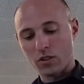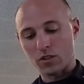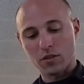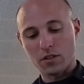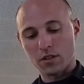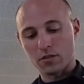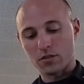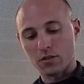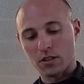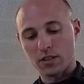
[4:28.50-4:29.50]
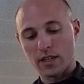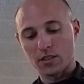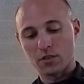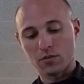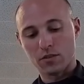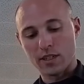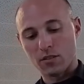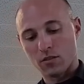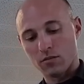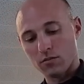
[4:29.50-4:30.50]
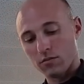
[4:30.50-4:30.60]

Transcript: Is there anything else attached to it, or is that all?